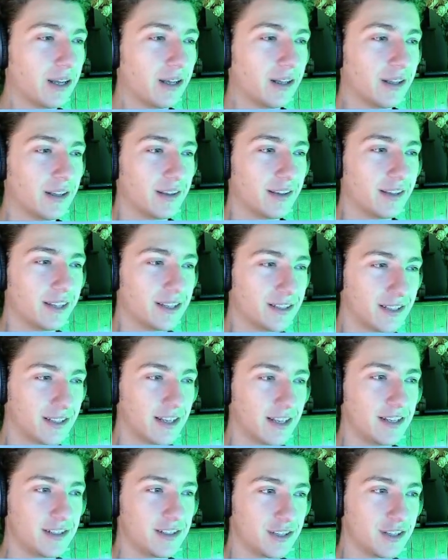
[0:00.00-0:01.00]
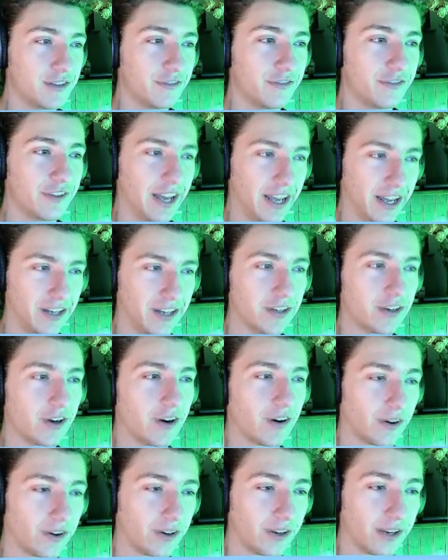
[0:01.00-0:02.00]
This is the
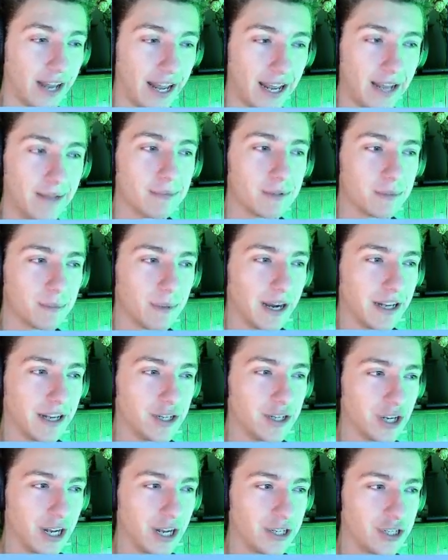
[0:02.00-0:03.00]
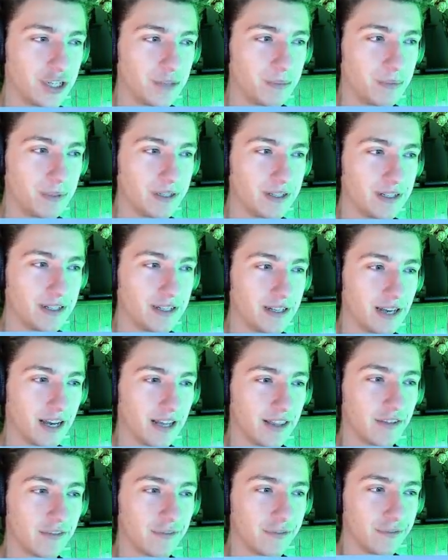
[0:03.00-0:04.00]
Vanguard, named by ChatGPT,
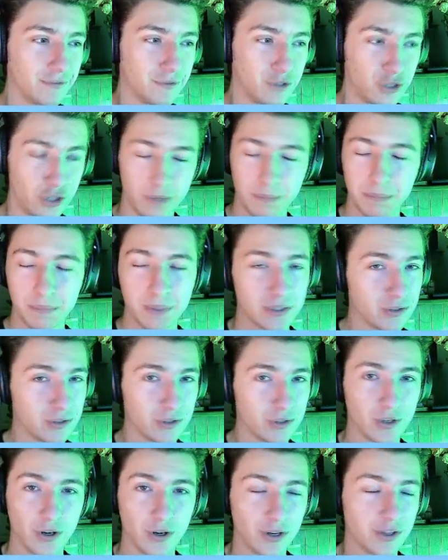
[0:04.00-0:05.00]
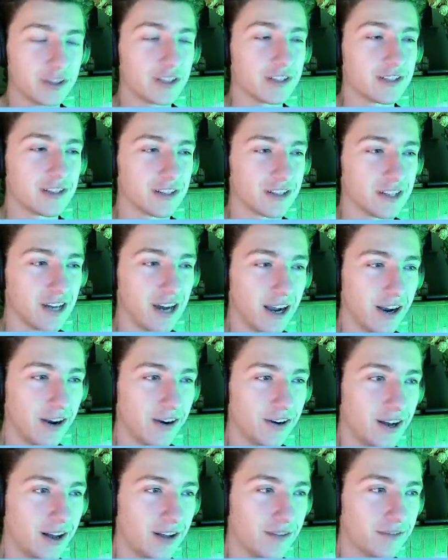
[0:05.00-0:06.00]
and the ship that started this entire
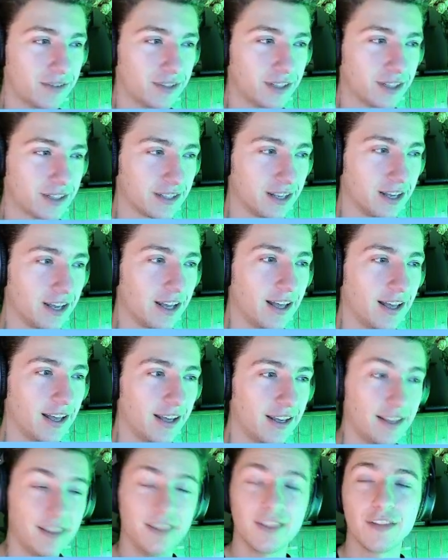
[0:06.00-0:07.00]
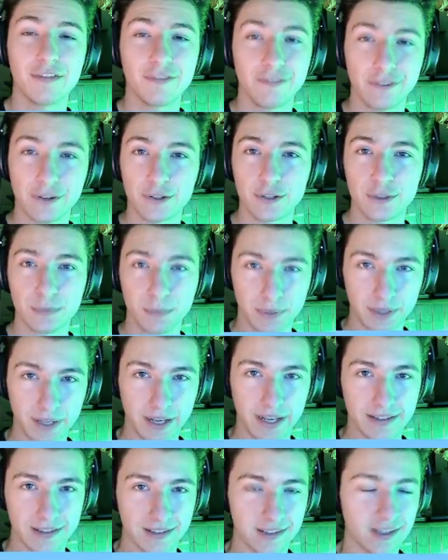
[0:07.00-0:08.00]
conflict in the first
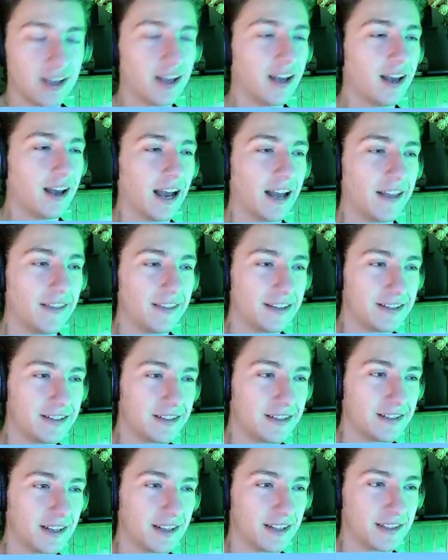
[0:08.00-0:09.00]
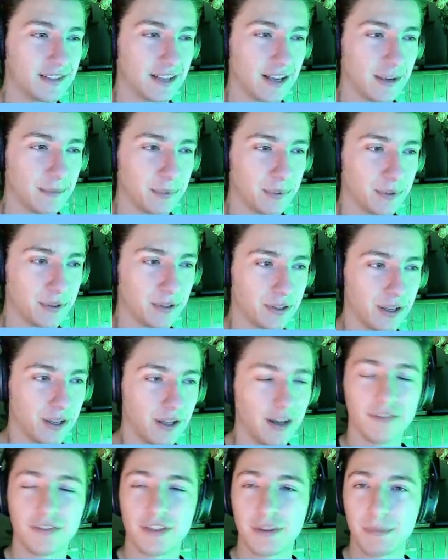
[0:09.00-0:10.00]
place. And this is an example
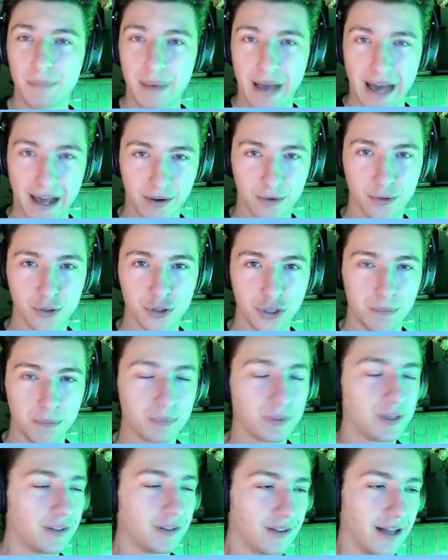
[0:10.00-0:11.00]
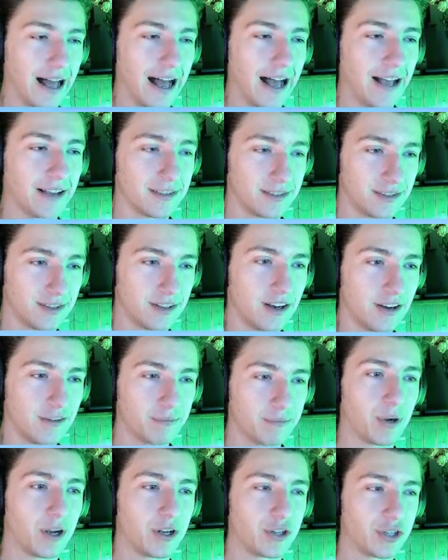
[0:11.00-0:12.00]
of the Battleship class of
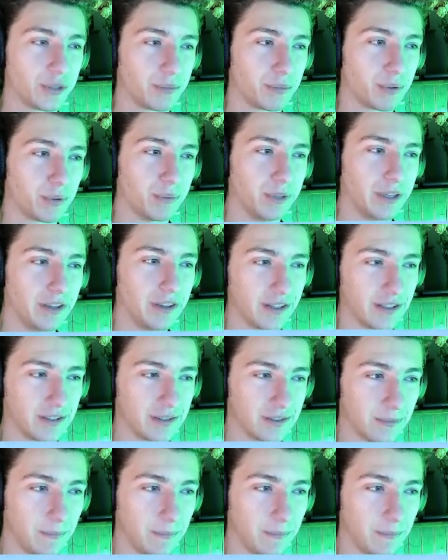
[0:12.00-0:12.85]
Project Prometheus.